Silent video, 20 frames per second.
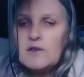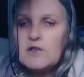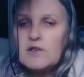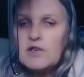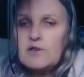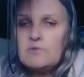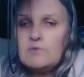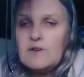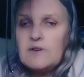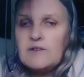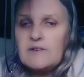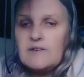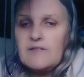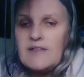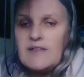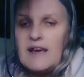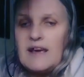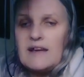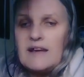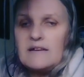you would
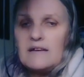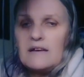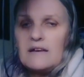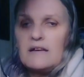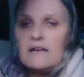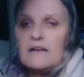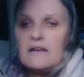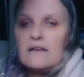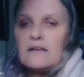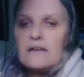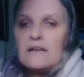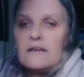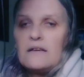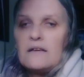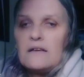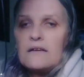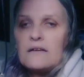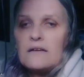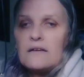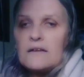then,
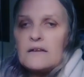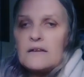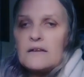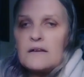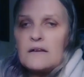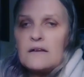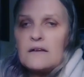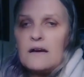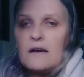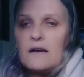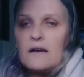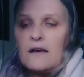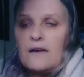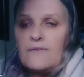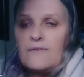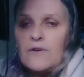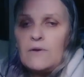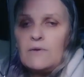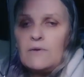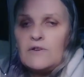
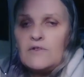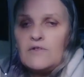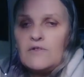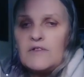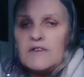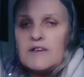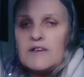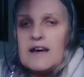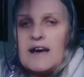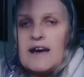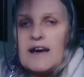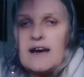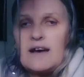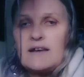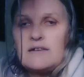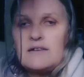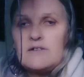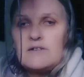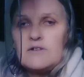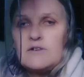if you're using your
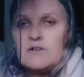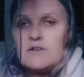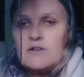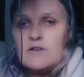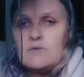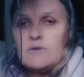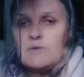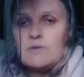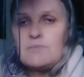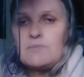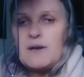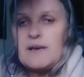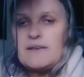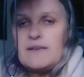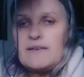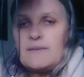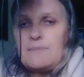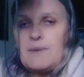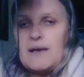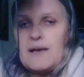hand, you would
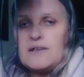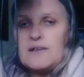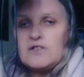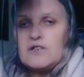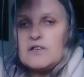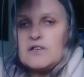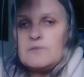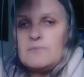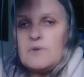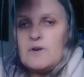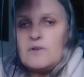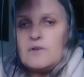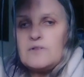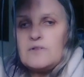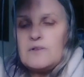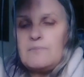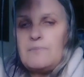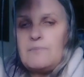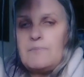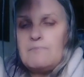place the pendulum
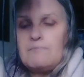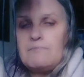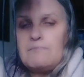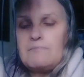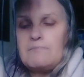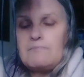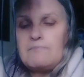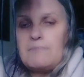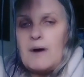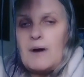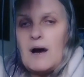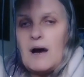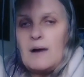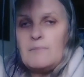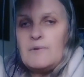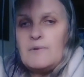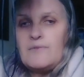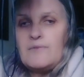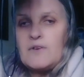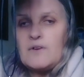on the
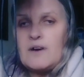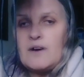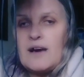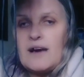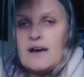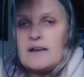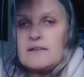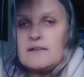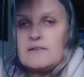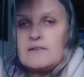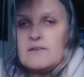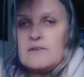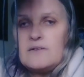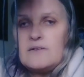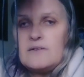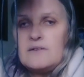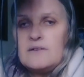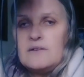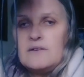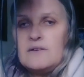palm of your hand
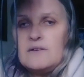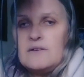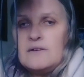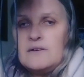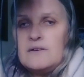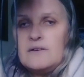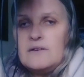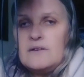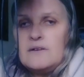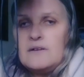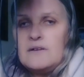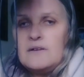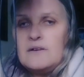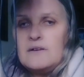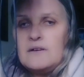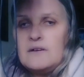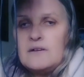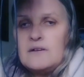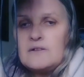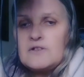
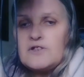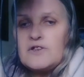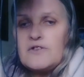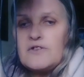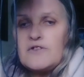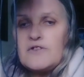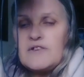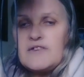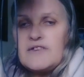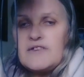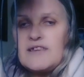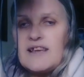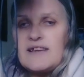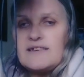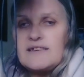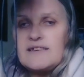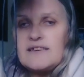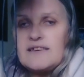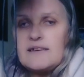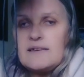just to
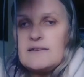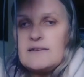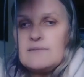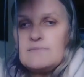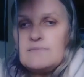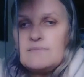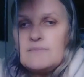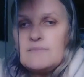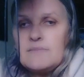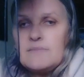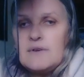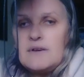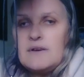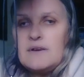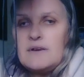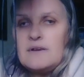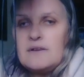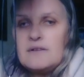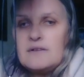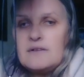steady it.
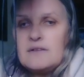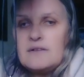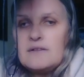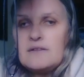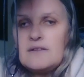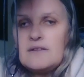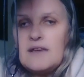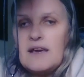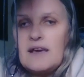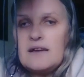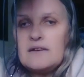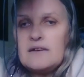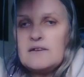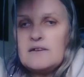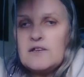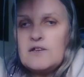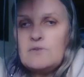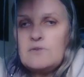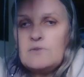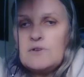
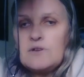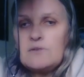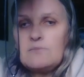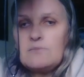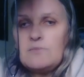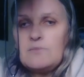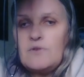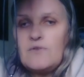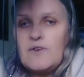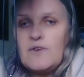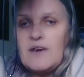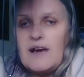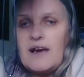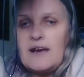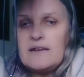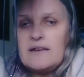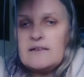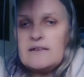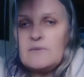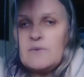Then you would move your
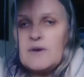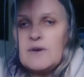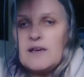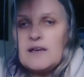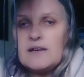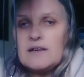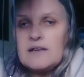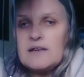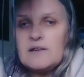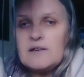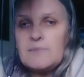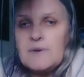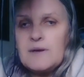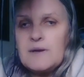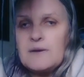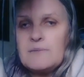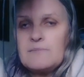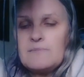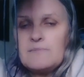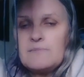hand away a little
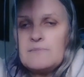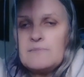bit.